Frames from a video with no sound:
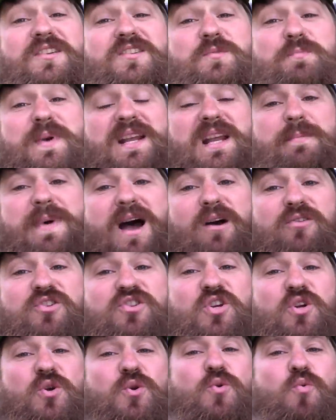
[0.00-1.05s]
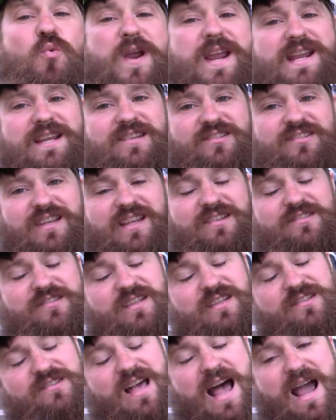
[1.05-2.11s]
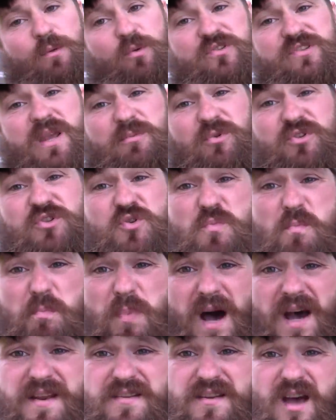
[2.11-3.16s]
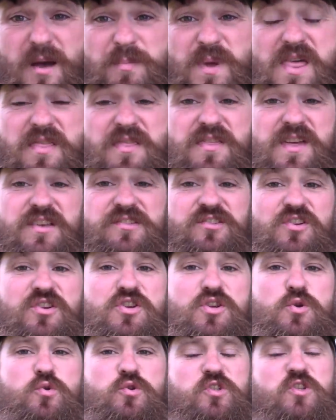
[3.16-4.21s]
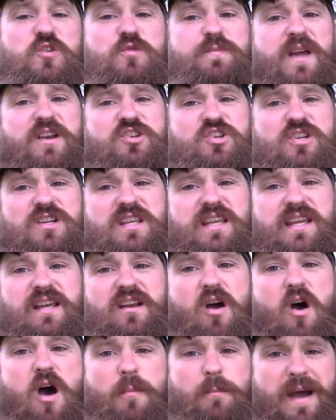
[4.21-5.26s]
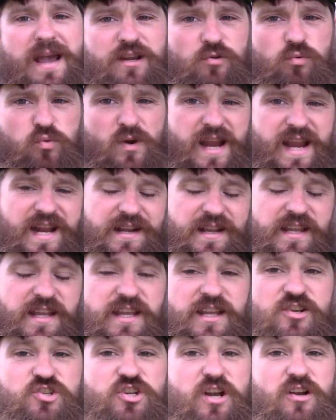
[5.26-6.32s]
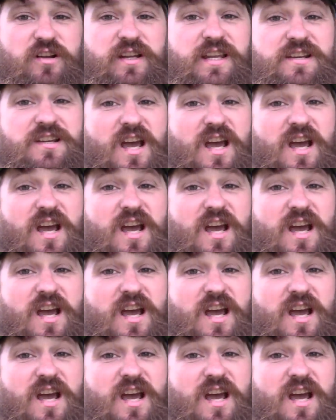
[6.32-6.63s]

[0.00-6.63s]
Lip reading: It's been about 2 weeks since I was able to button up this new suspension kit on my Grand Cherokee